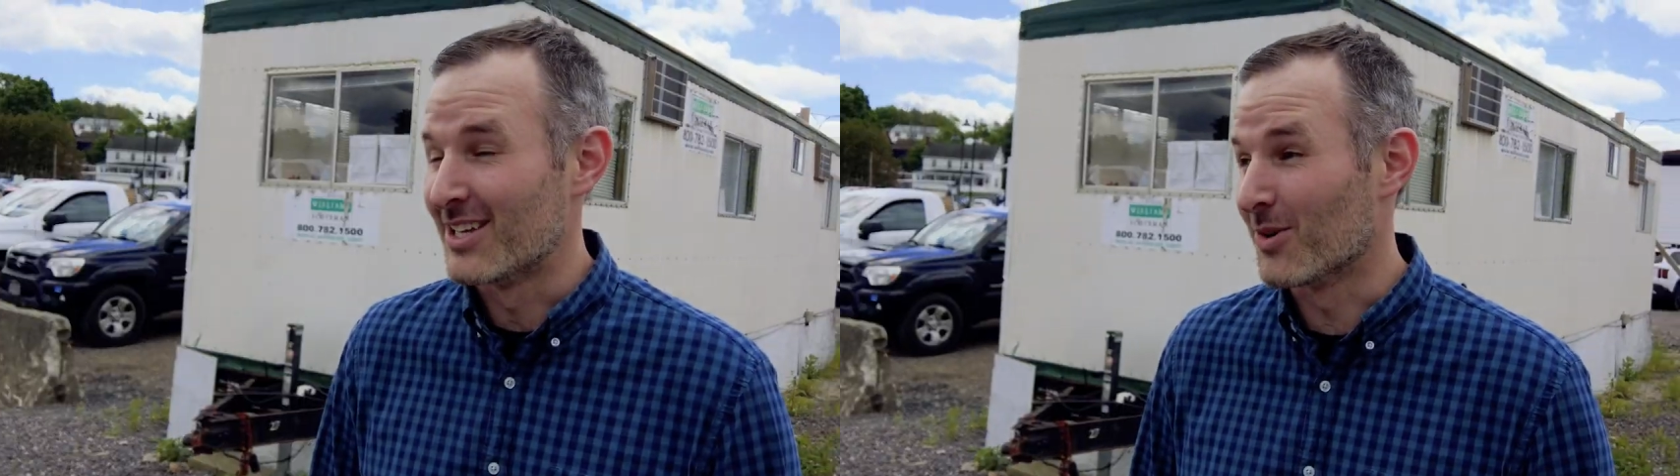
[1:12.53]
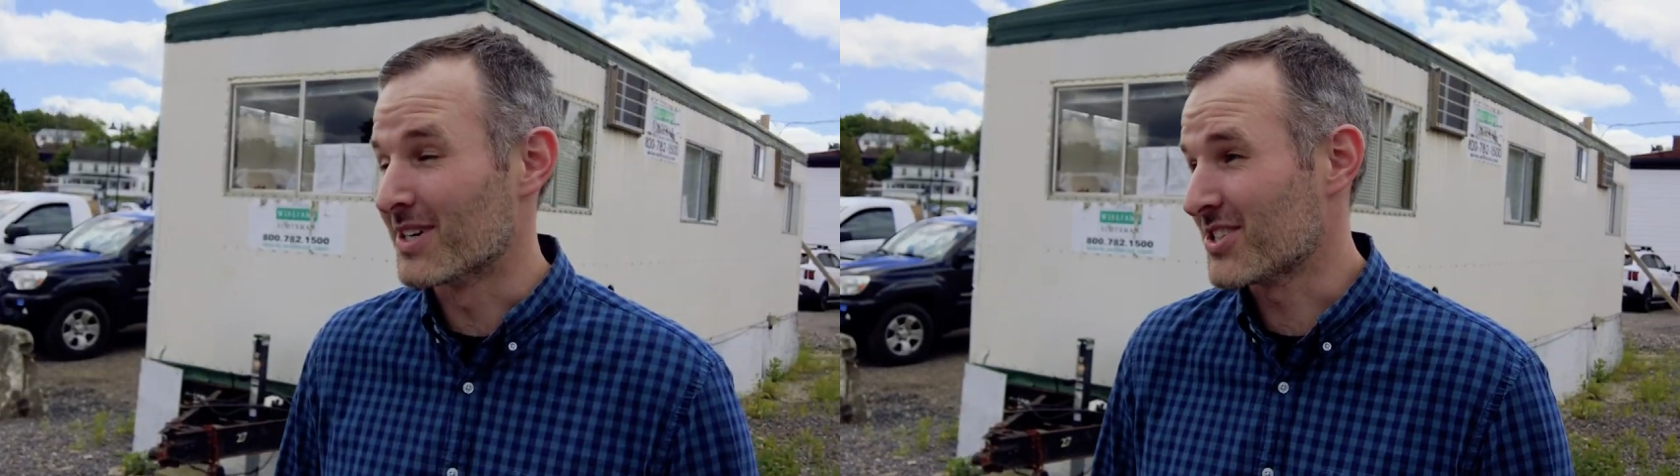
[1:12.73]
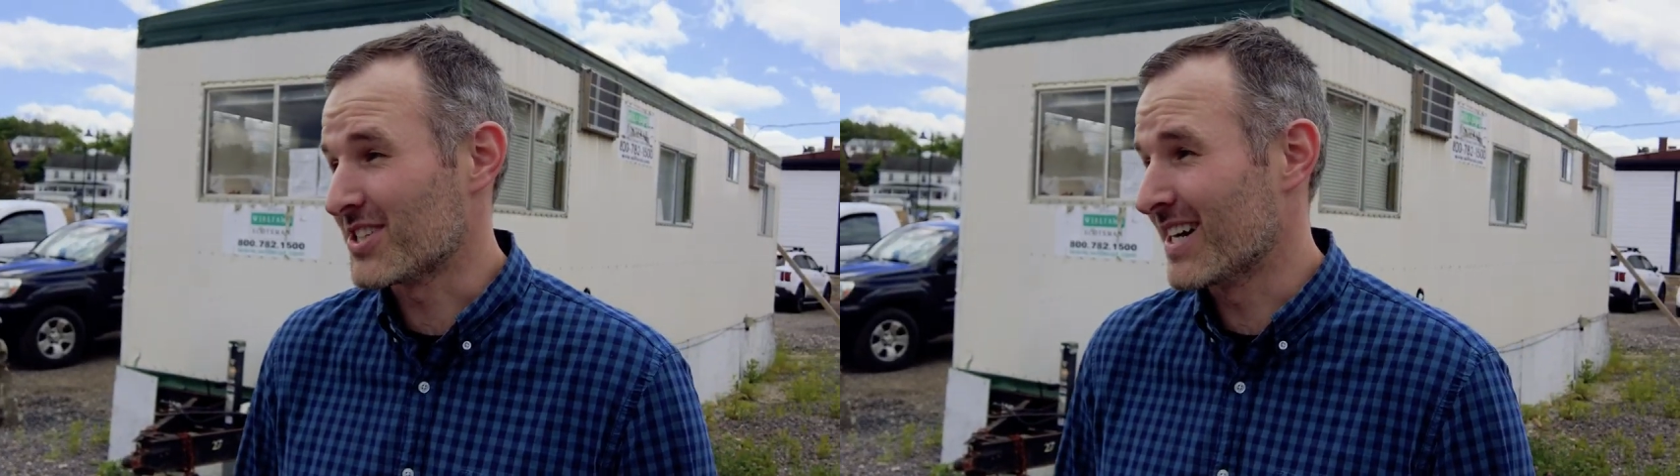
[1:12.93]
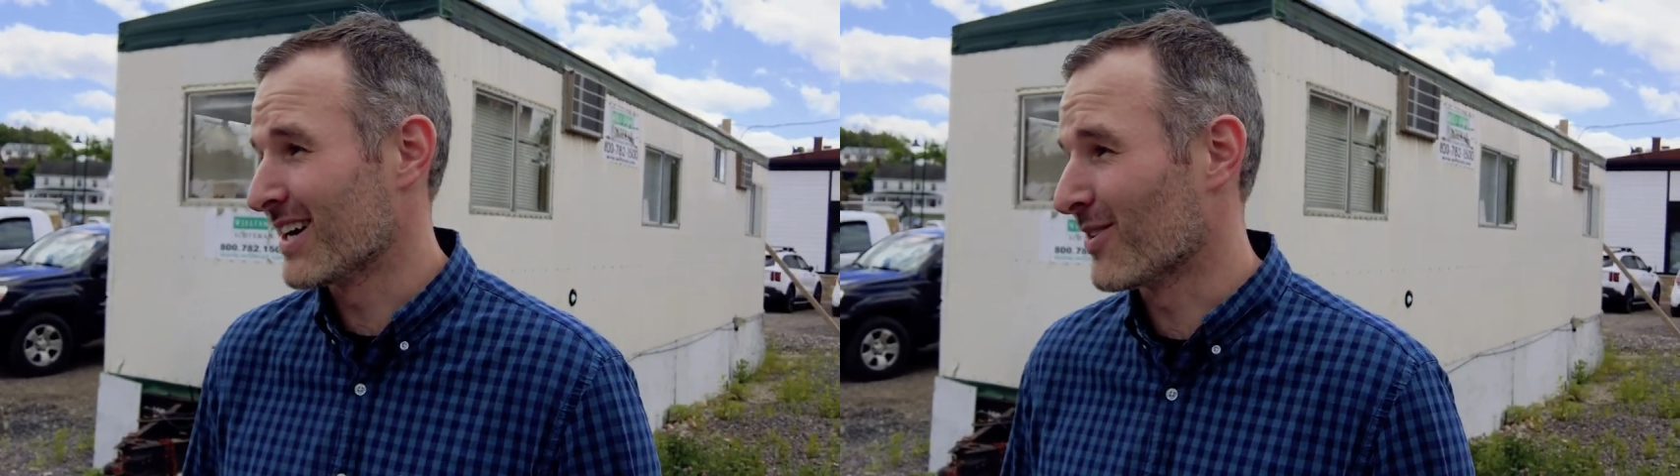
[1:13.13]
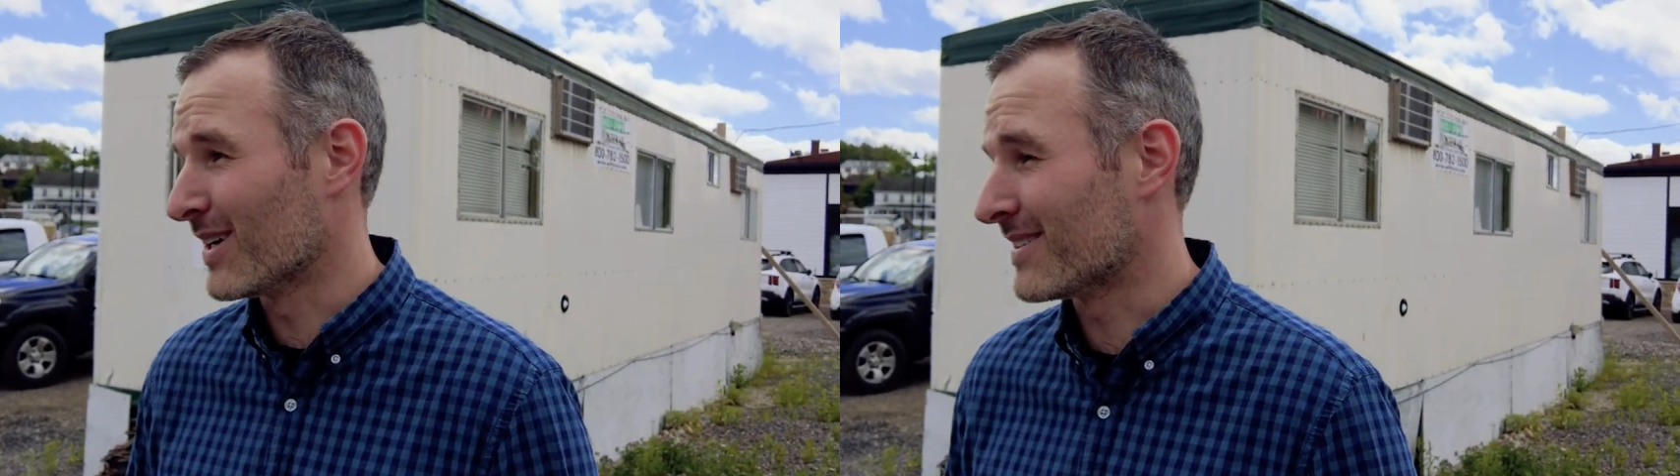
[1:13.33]
You want to just
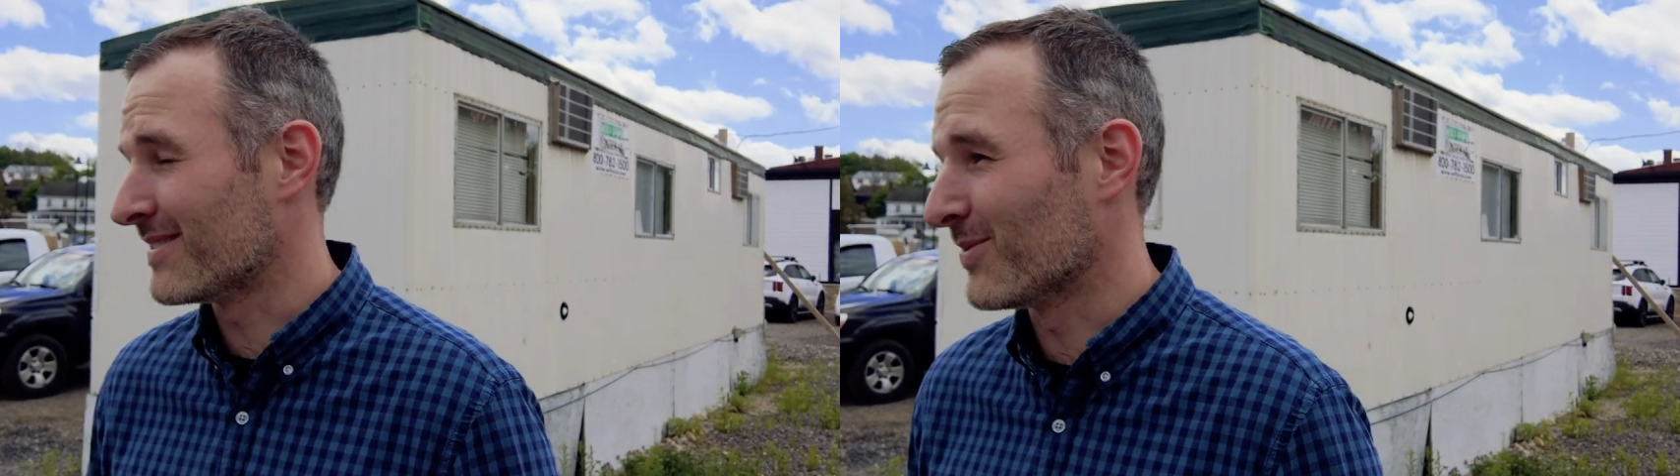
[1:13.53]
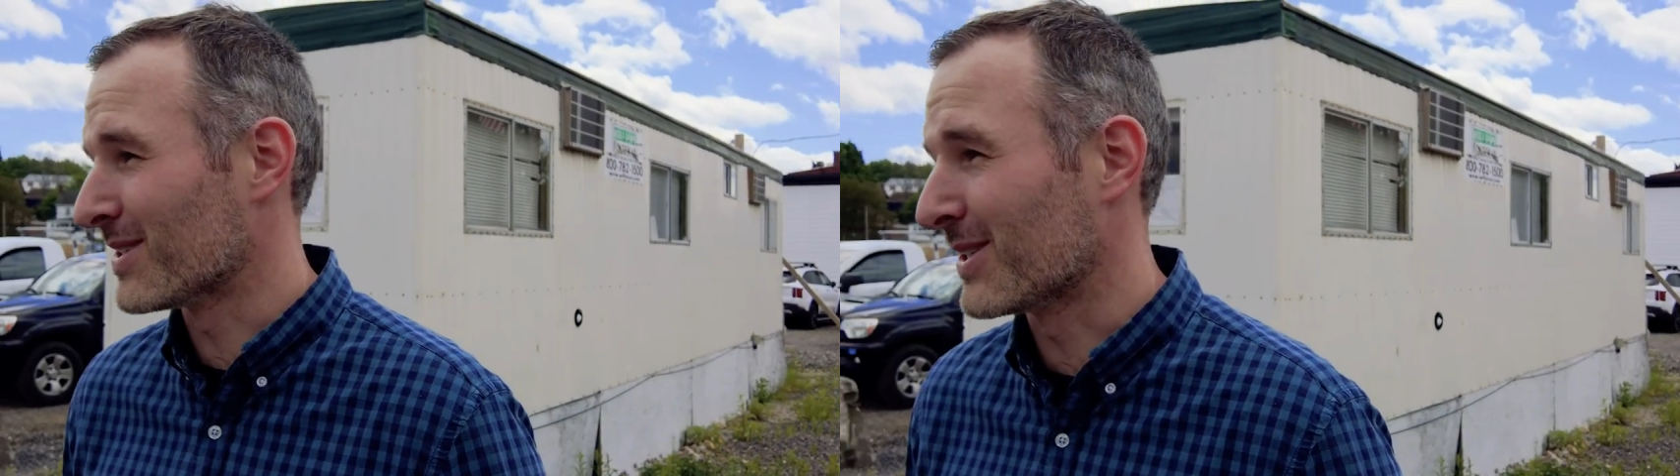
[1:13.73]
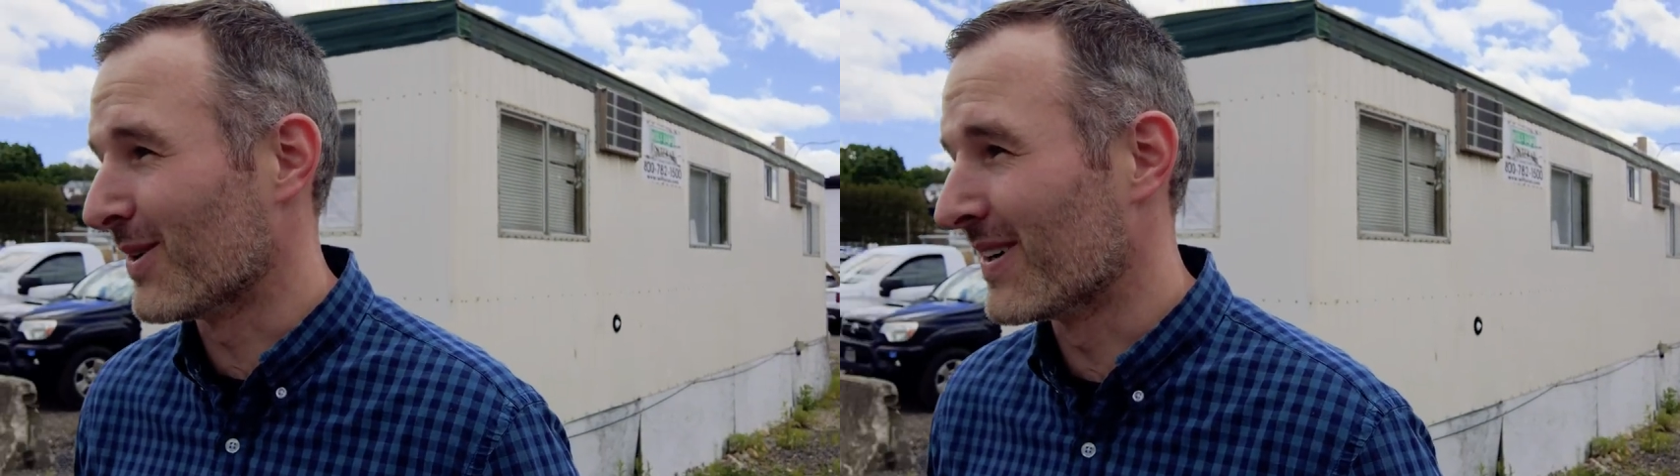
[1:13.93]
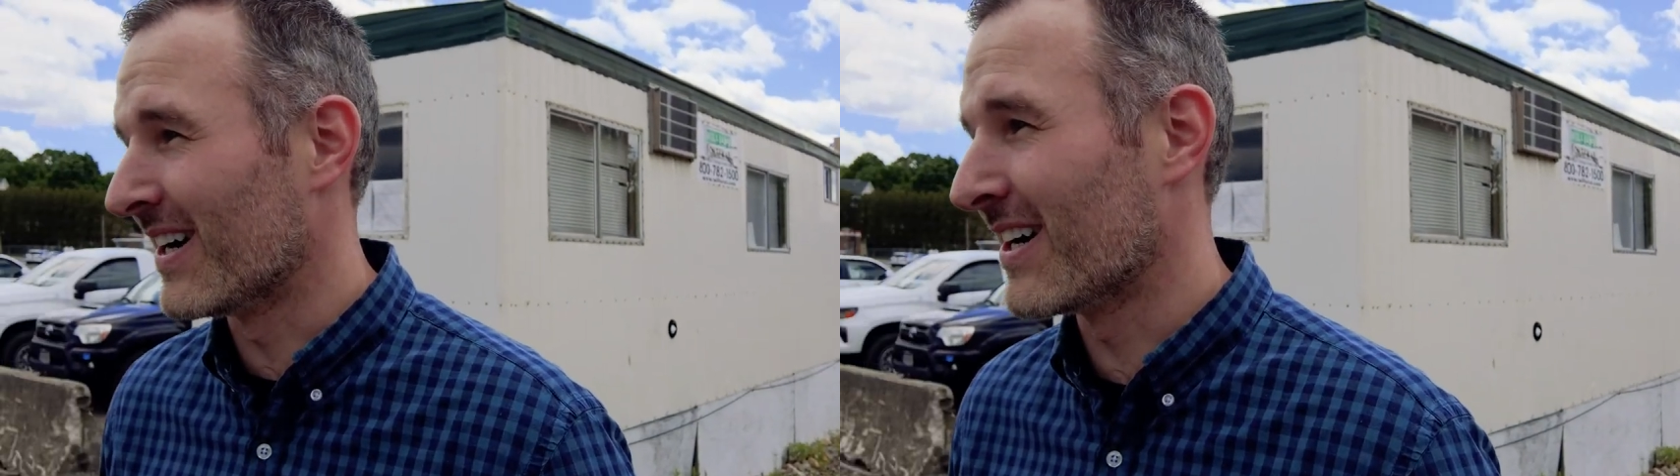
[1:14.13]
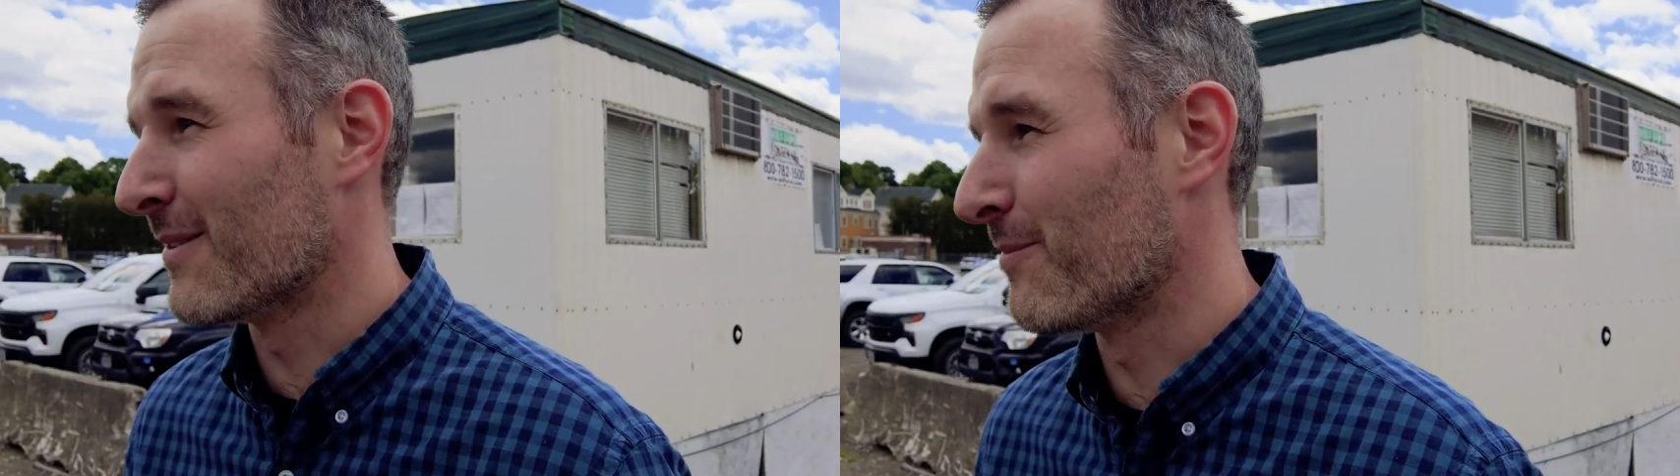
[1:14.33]
share what, what's going
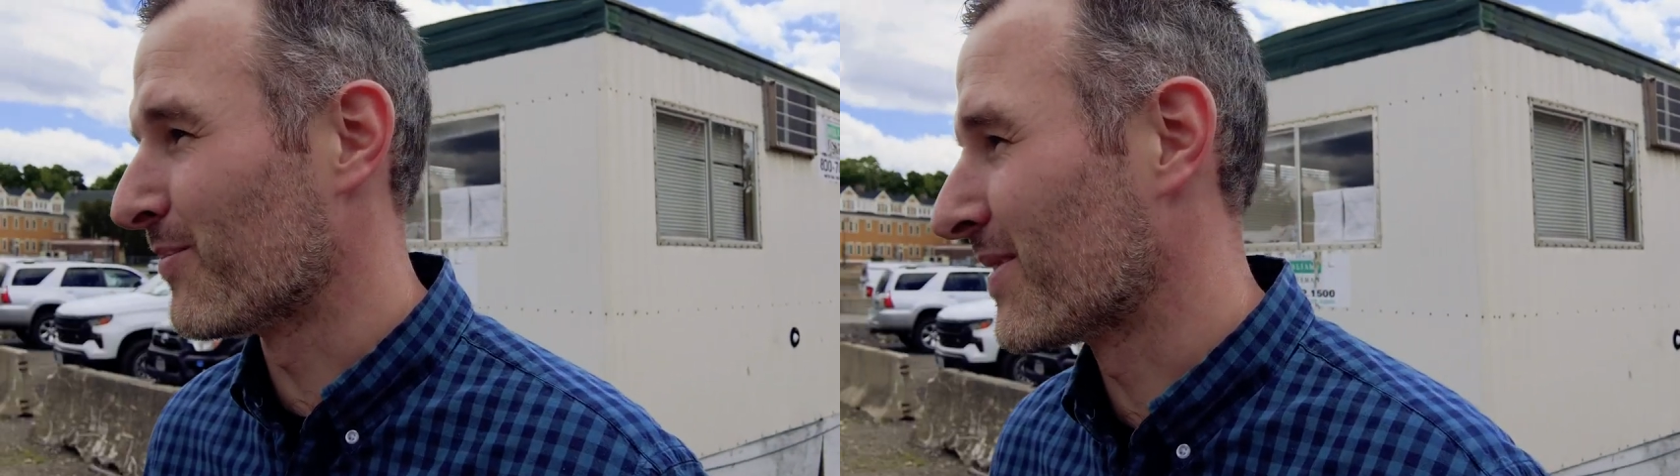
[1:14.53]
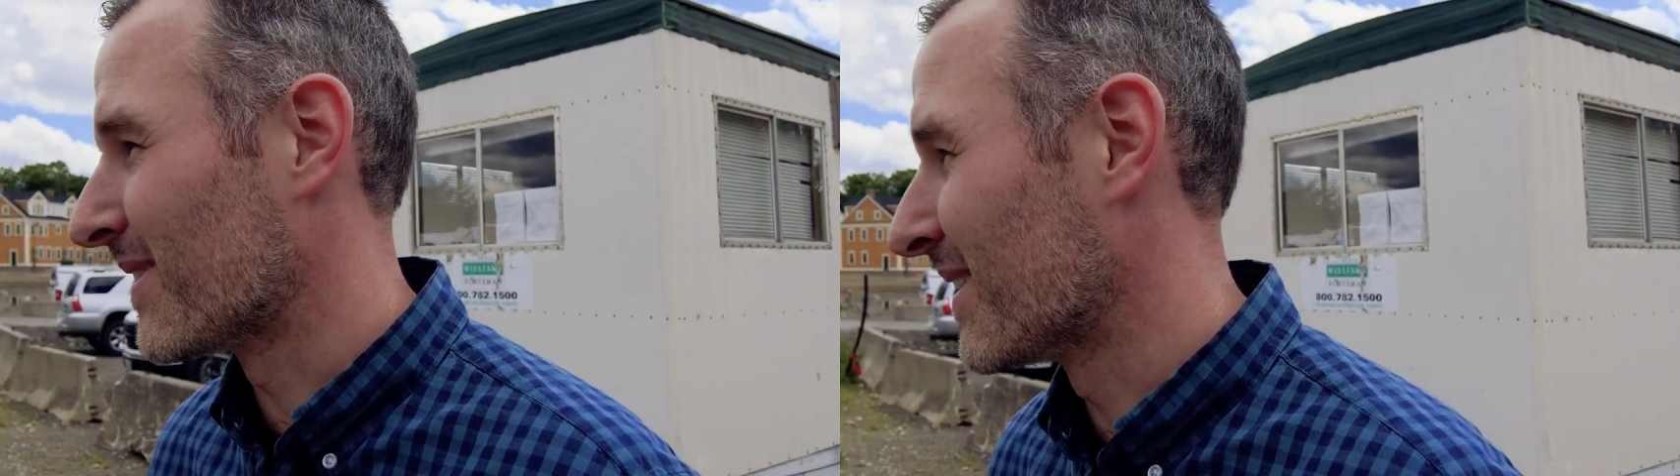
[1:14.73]
on and